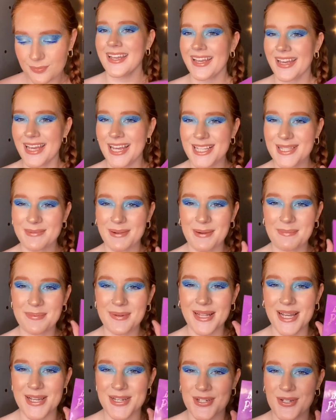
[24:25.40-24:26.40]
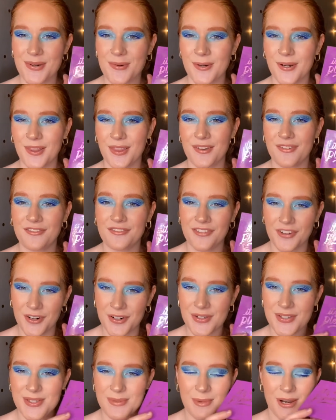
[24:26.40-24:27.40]
It's my pleasure, one of the
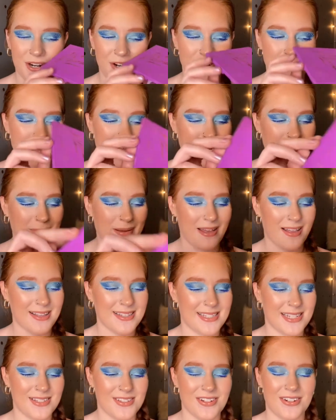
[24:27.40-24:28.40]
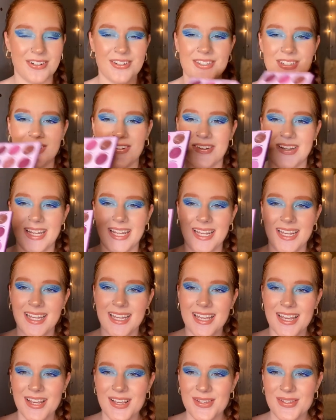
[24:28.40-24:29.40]
first monochromatic palettes they started doing.
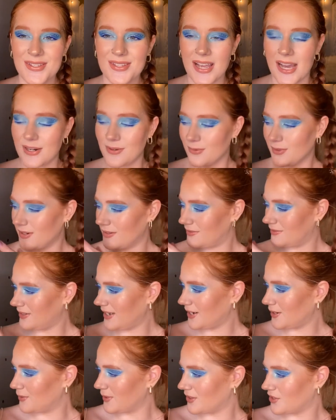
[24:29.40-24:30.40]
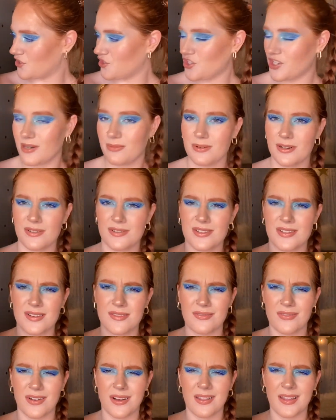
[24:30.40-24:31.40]
So I don't want the shimmers to
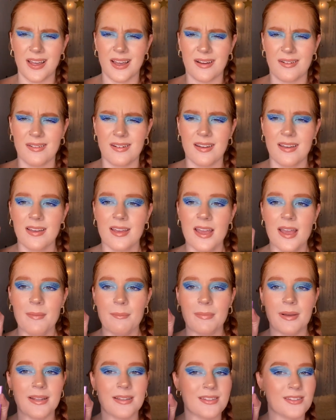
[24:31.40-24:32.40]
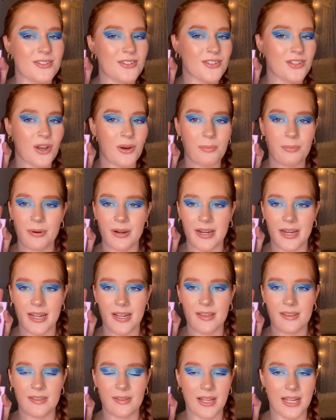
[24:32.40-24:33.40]
fall out, but it's so
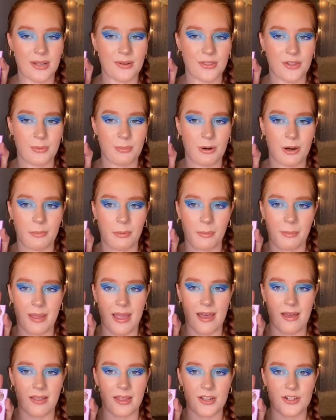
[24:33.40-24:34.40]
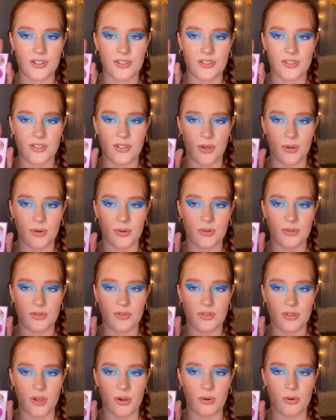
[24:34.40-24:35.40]
pretty. Like their purple palette, just so,
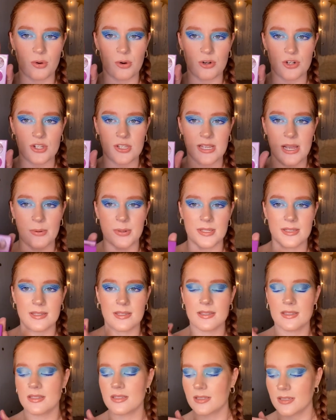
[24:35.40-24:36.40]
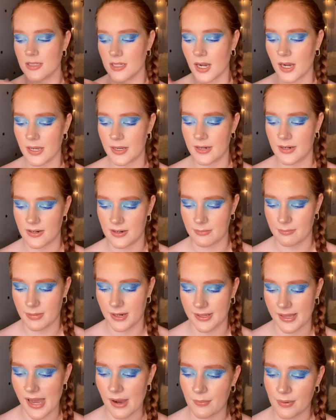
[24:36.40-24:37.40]
so gorgeous. I was stunned
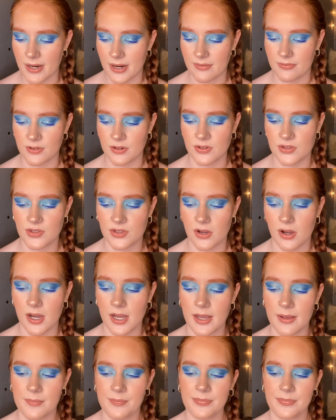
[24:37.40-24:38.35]
by that when I first saw it.